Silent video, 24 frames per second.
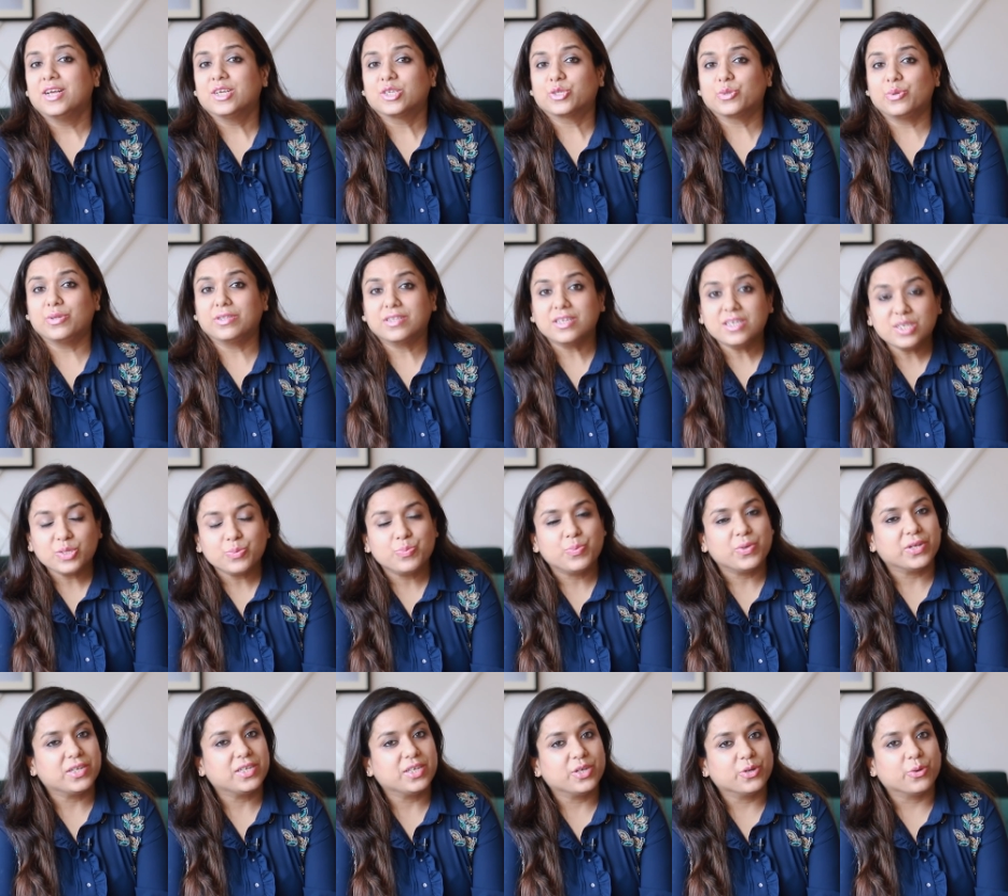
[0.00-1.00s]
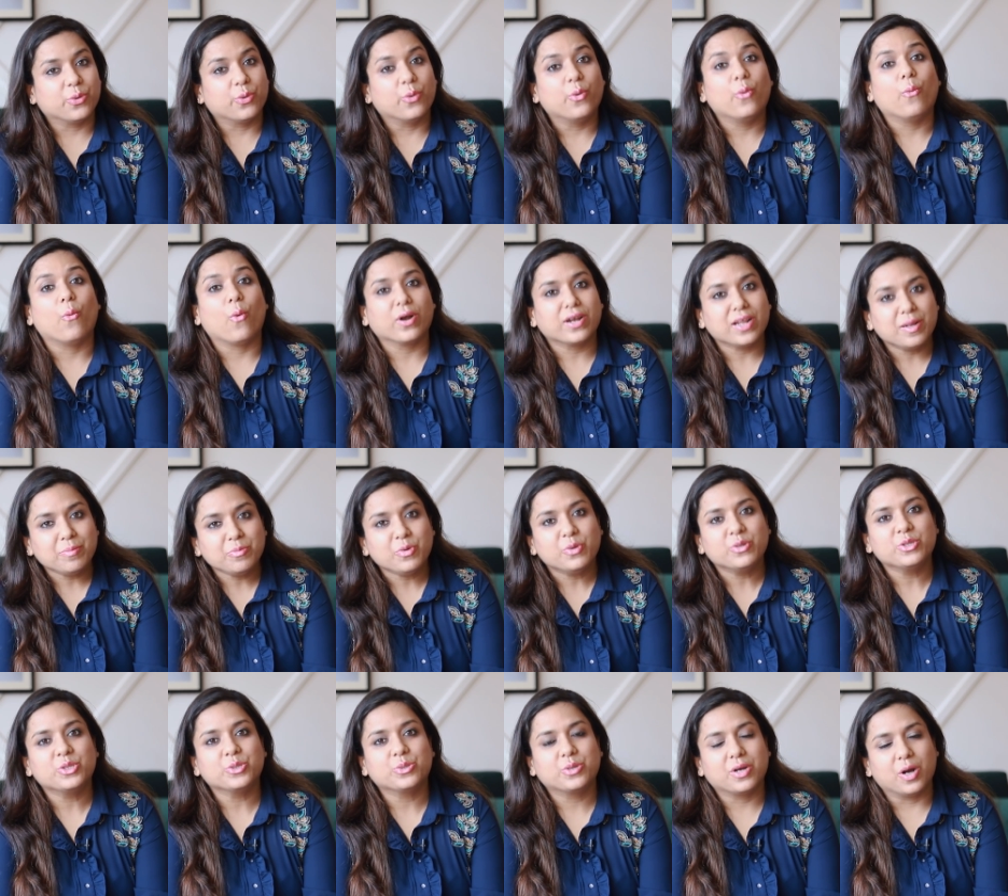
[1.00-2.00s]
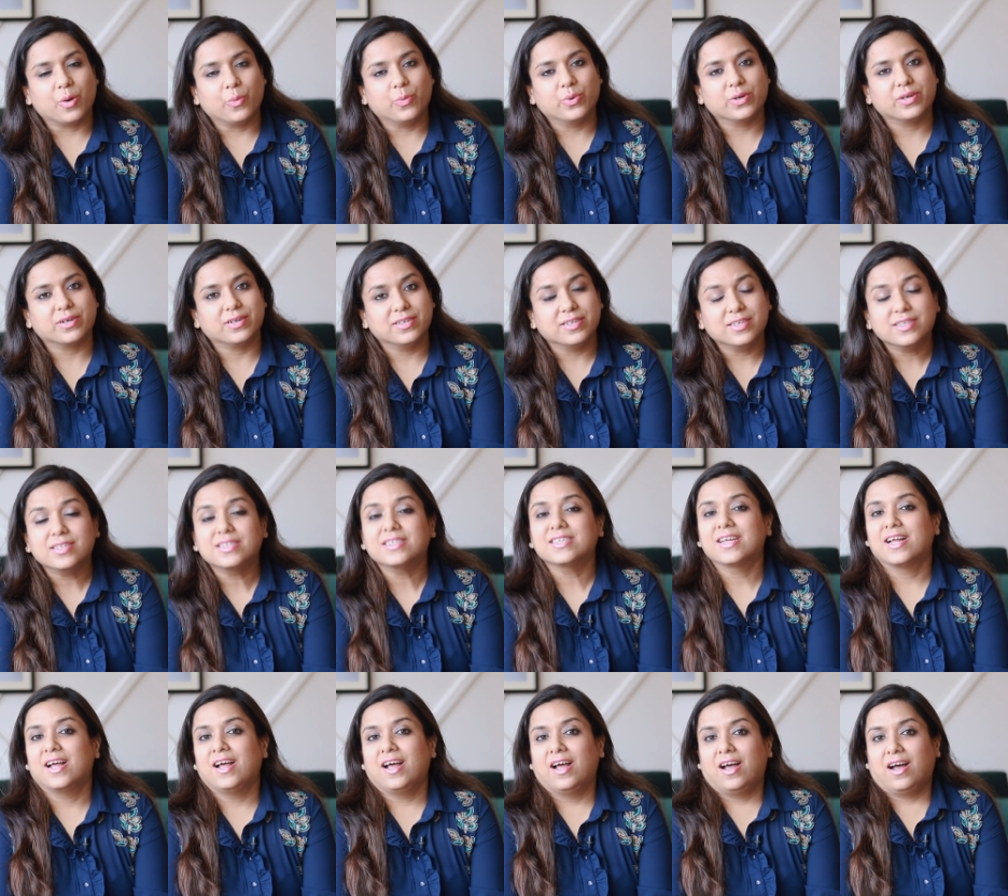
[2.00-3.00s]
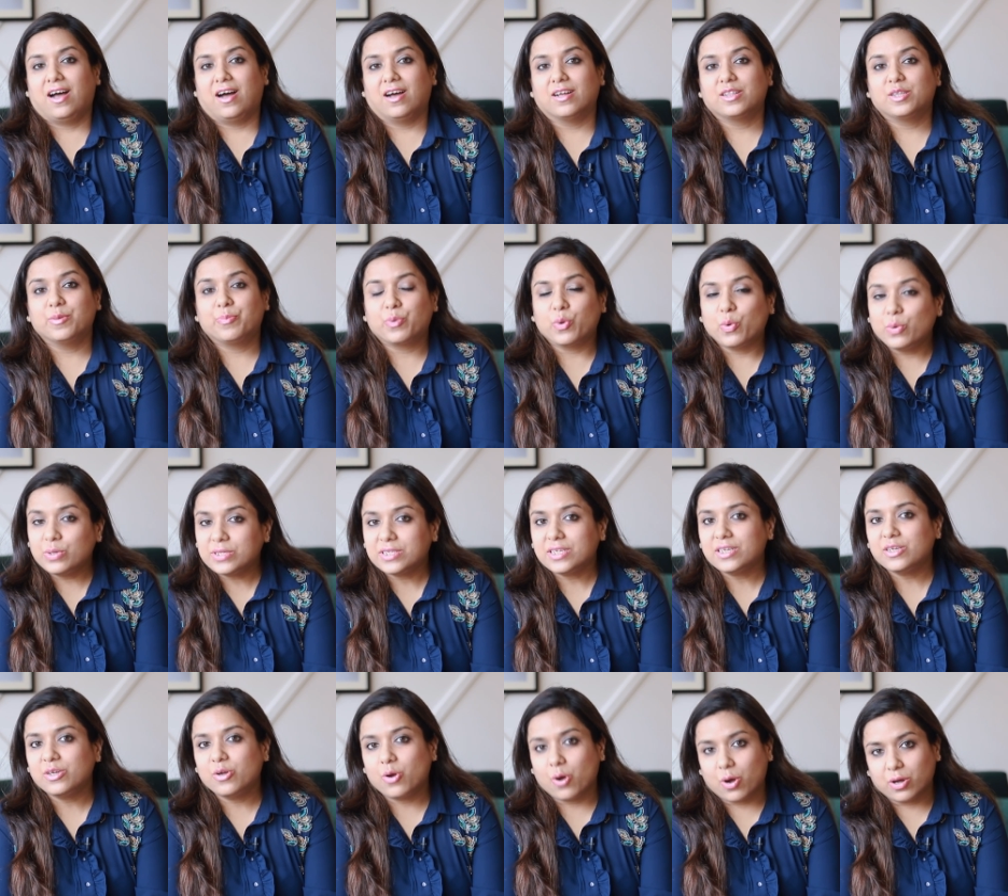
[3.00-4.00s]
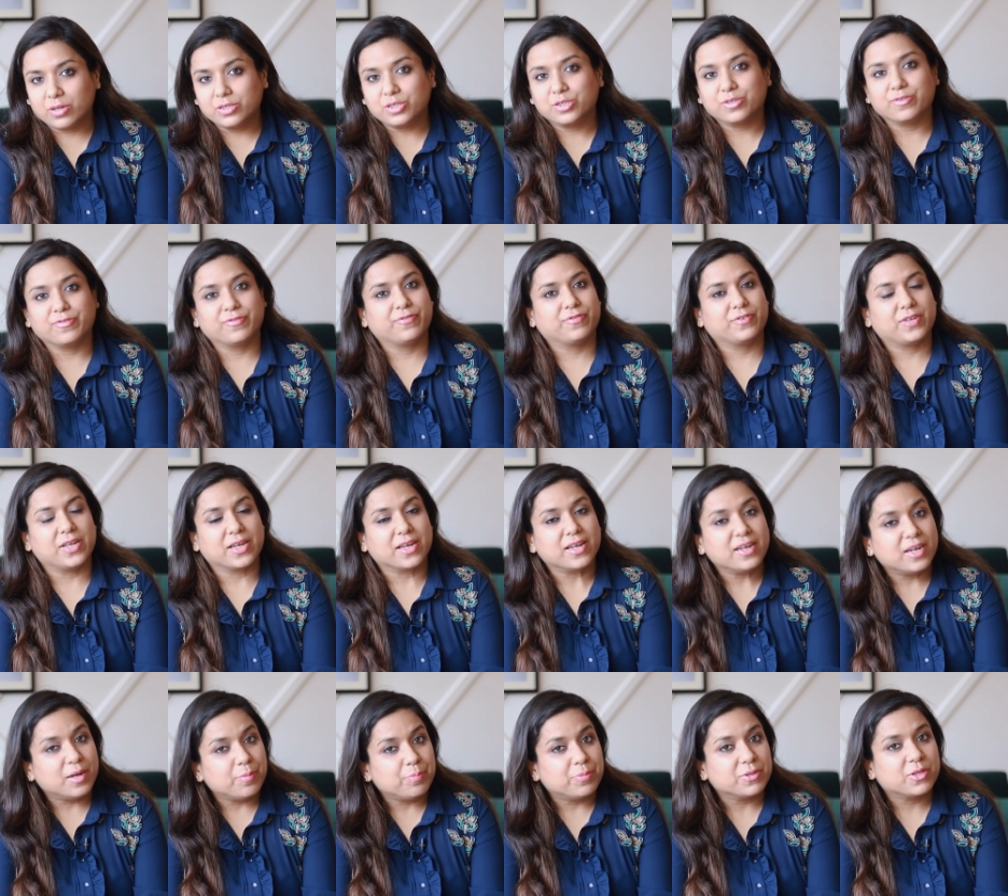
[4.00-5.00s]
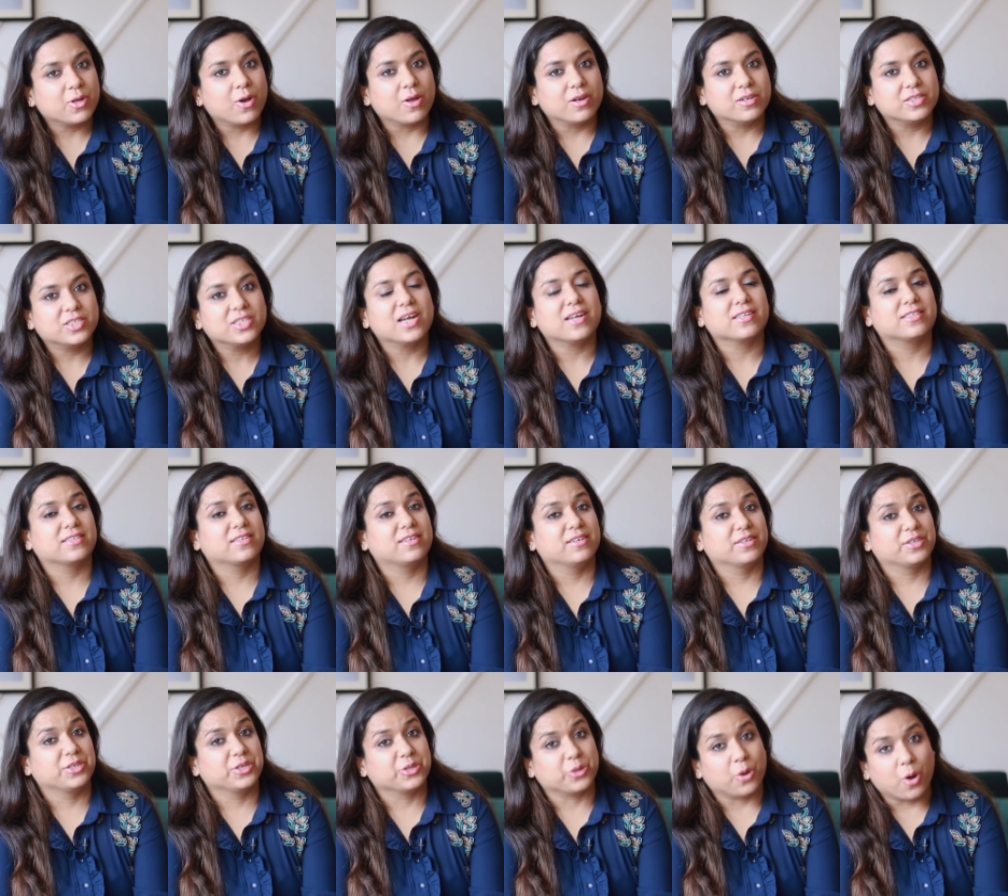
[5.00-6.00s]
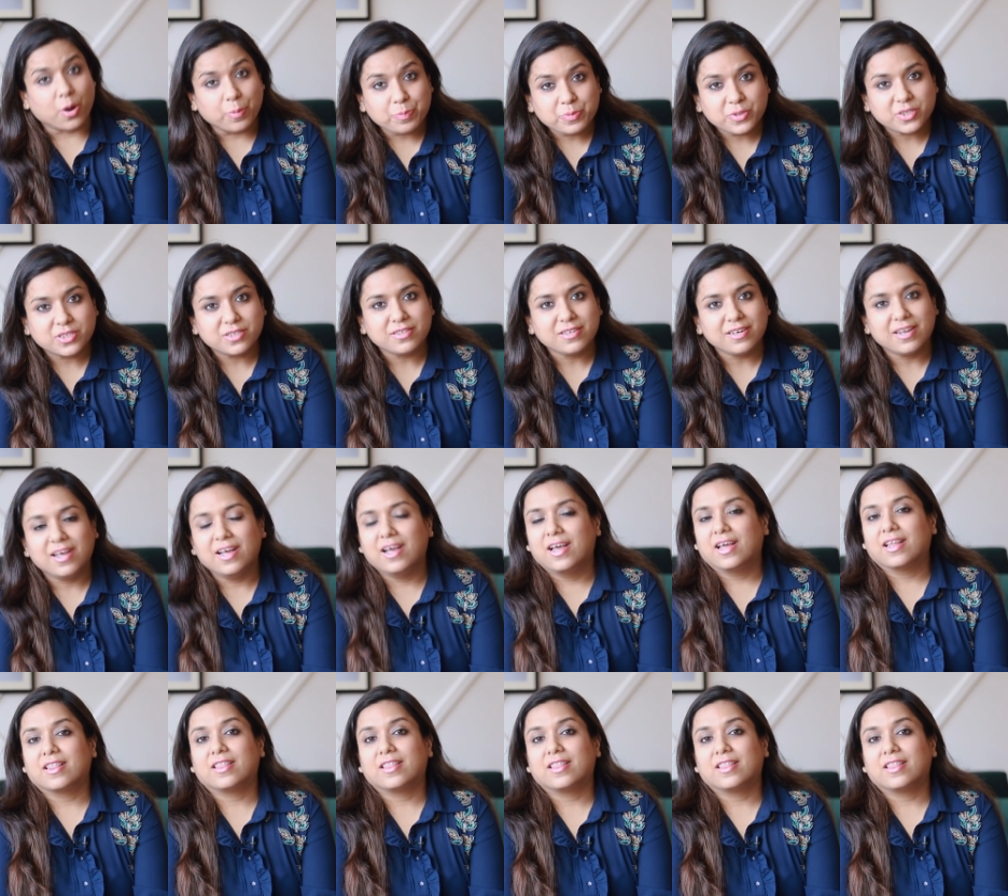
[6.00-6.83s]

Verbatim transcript: So in this video, what I am going to cover is uh, the pros and cons of taking up pathology as a career option.